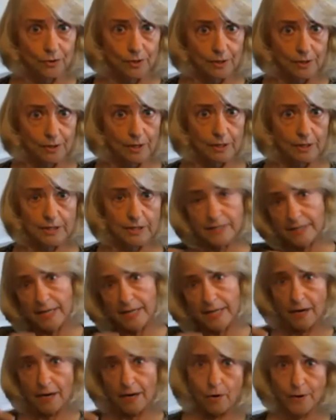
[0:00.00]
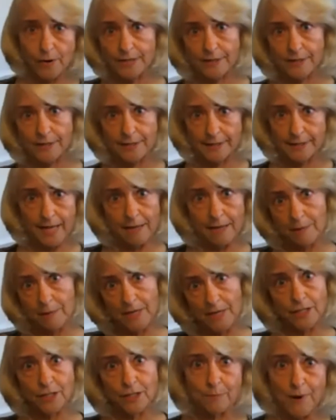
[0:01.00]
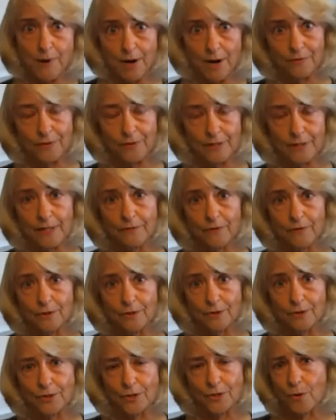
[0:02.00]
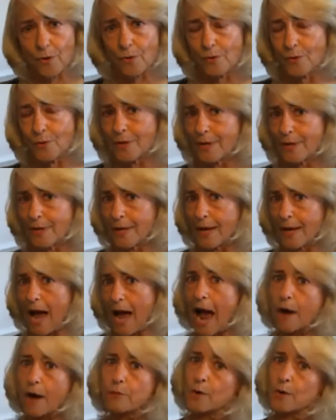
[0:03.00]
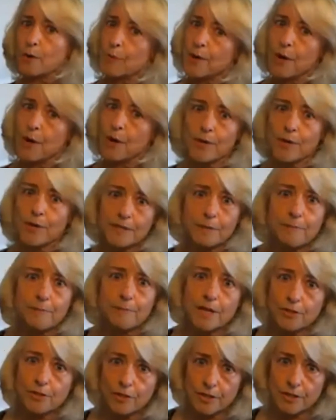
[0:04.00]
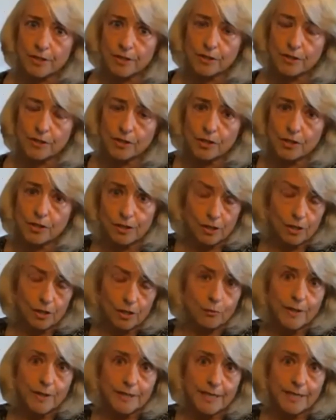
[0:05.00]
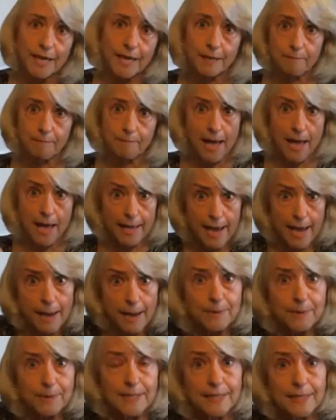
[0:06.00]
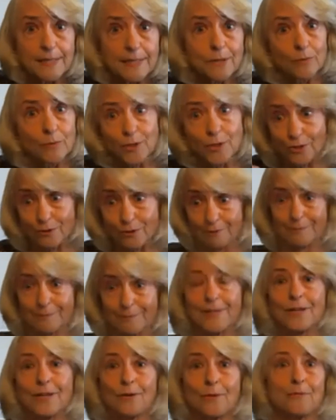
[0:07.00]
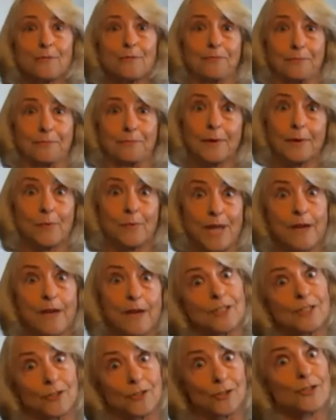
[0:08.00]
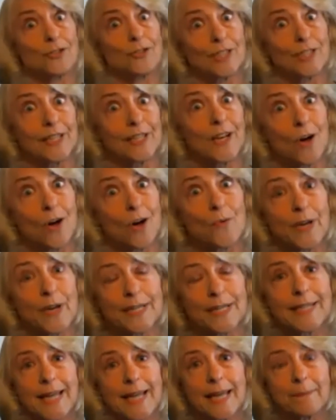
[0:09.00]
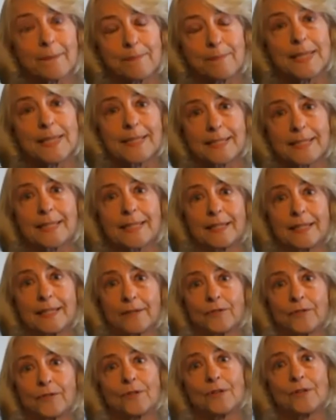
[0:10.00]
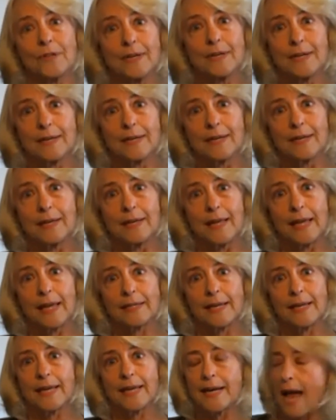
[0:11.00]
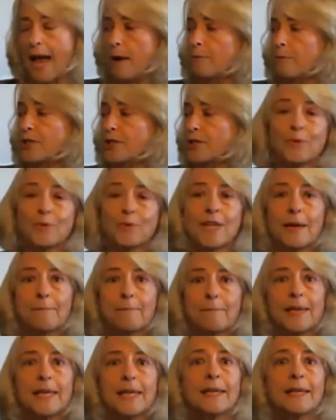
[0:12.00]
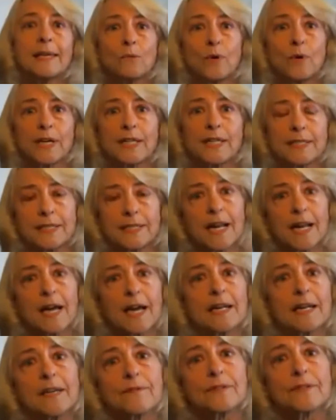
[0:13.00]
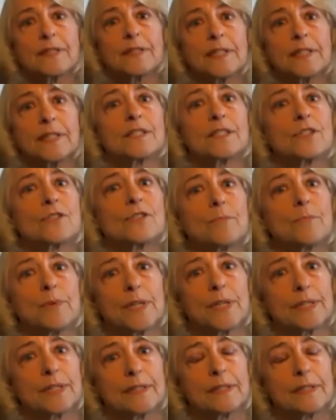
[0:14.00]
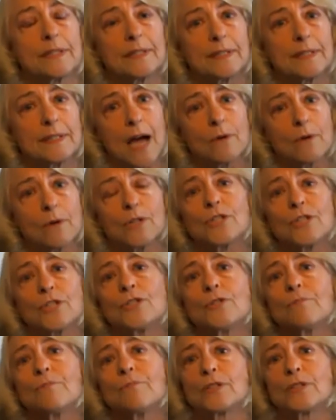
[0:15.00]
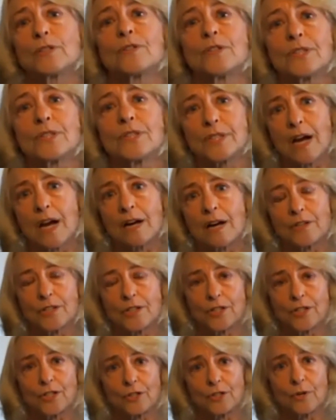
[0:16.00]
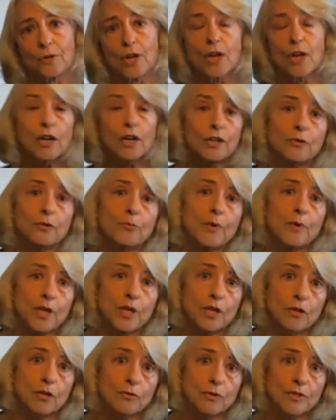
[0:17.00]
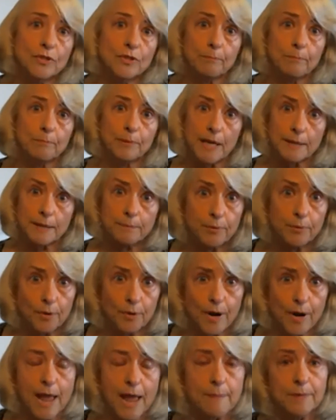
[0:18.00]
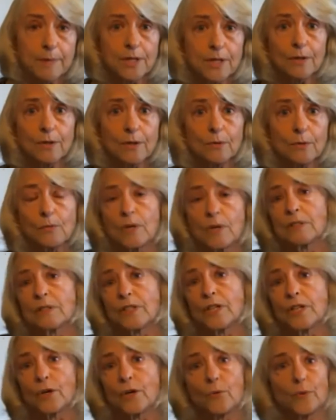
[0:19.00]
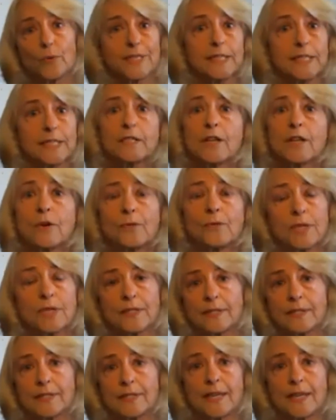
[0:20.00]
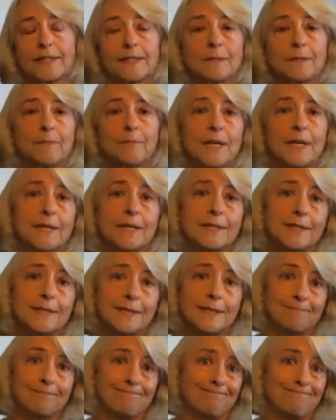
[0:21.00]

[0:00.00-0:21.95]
and it's not always the same in each part of the liver. So how are we going to measure this? Do we take biopsies, which are, you know, we have to surgically go in and a piece of the liver And, and how much would that mean when it's not evenly distributed? How could you measure the scar tissue? Could we use a blood parameter? Well, you know, we didn't know these things because